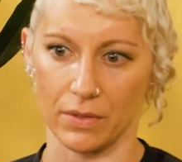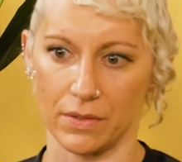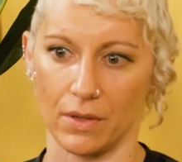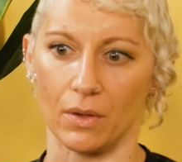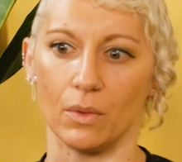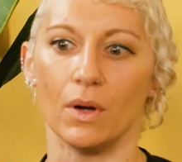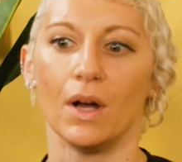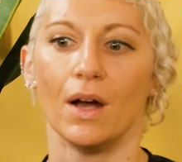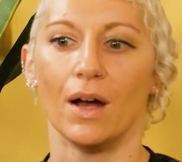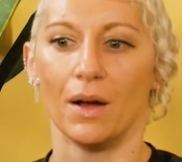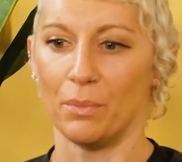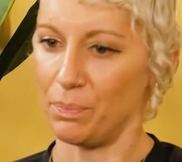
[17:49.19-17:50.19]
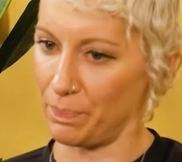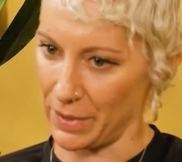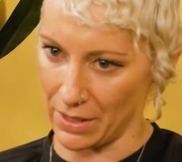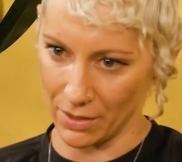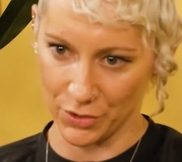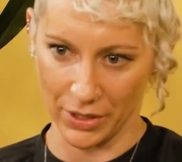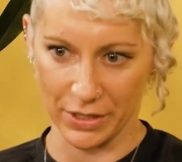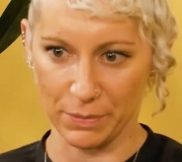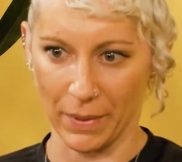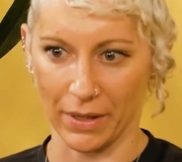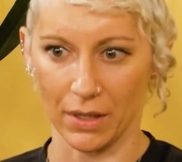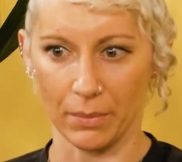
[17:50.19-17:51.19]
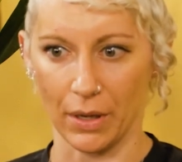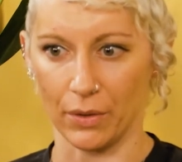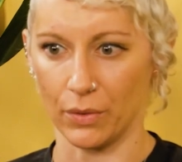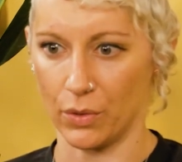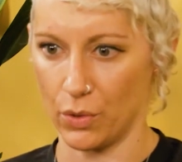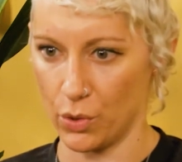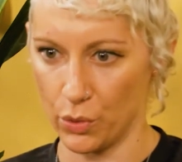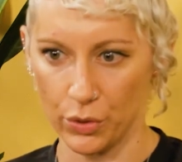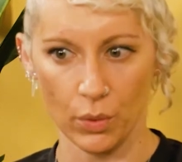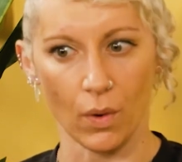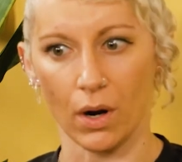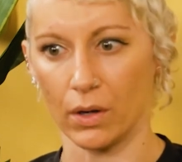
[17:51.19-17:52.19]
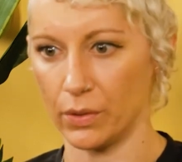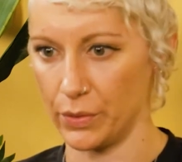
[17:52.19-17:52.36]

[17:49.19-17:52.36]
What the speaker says: So being transparent about who you are,